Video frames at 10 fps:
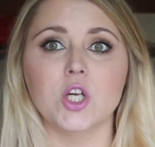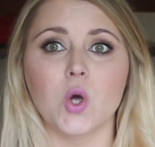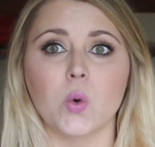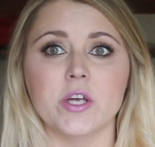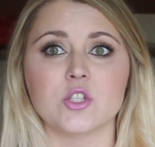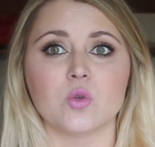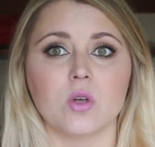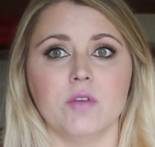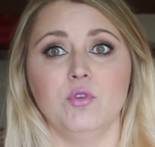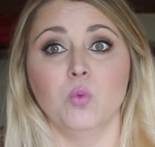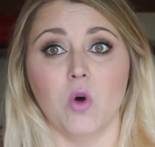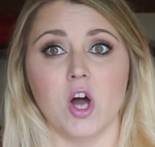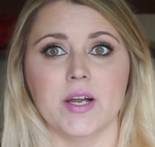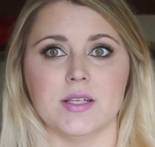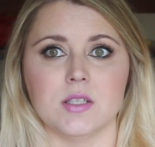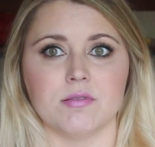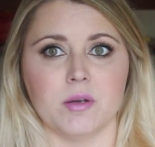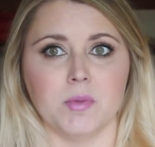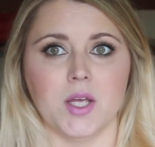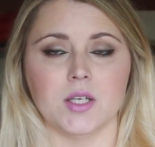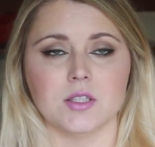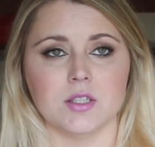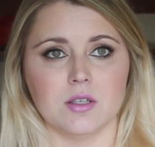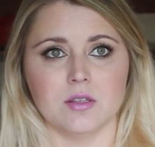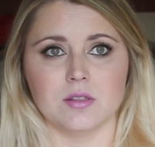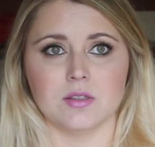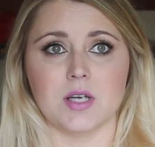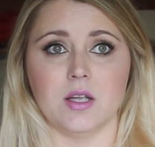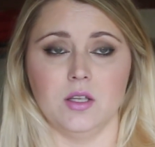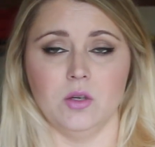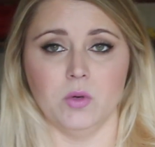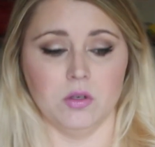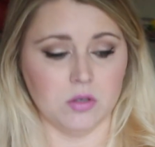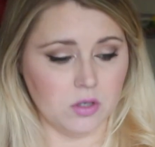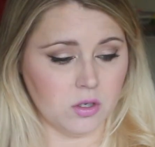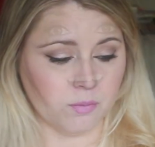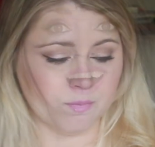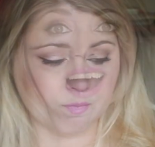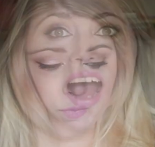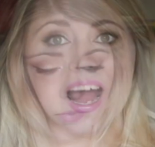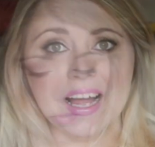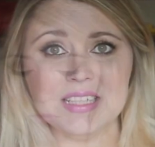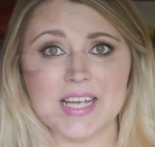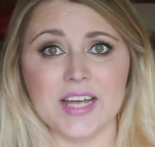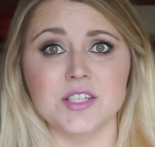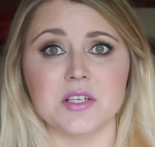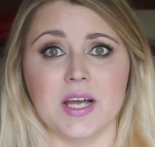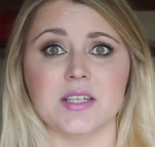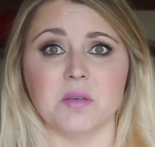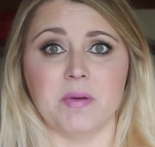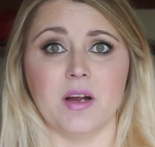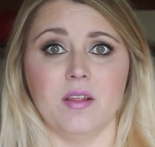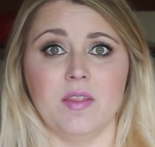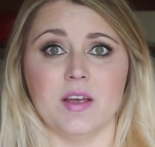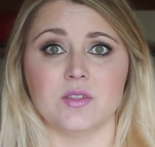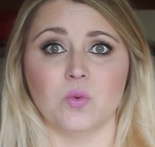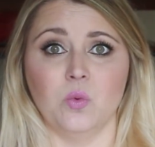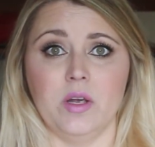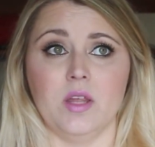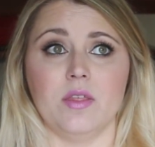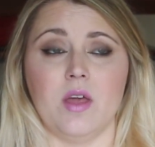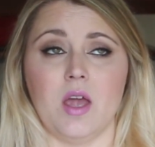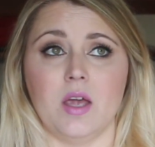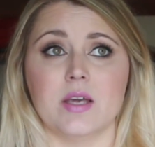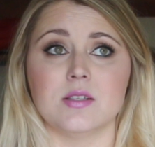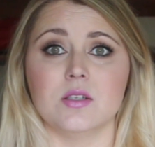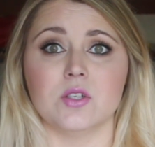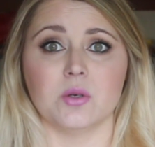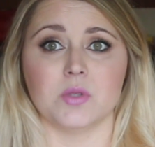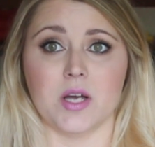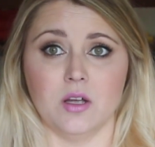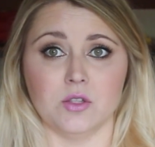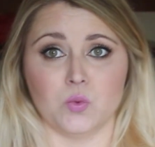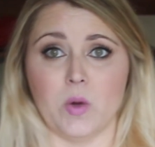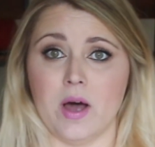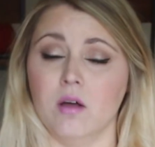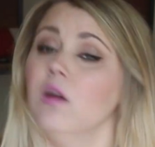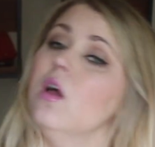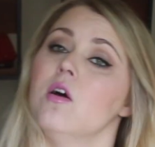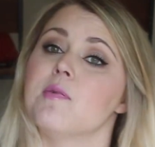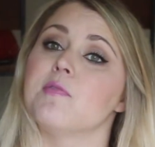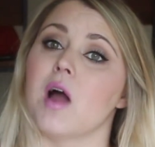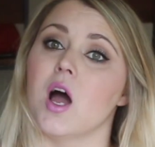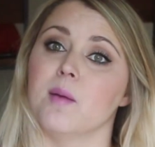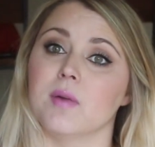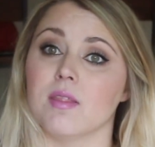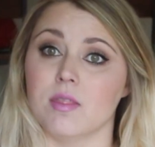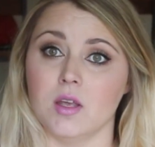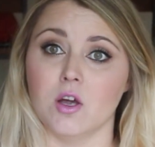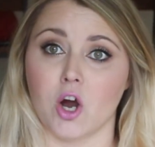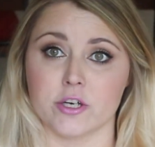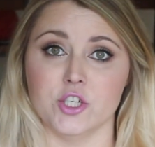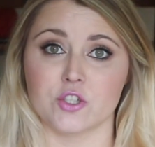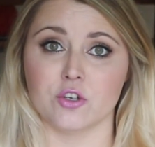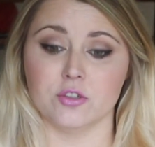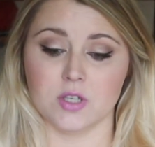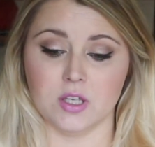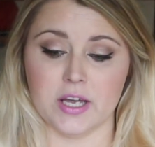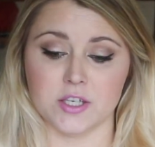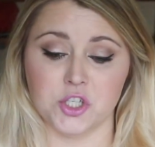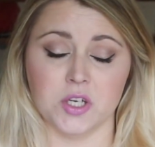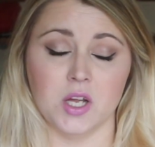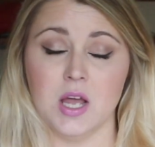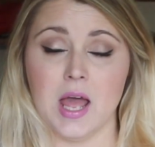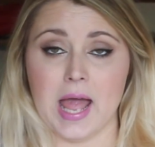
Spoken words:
can always, as if I'm like telling you what you can do. I tend to like to pair this with a Kiss and Don't Tell as well from the Archie's Girls collection,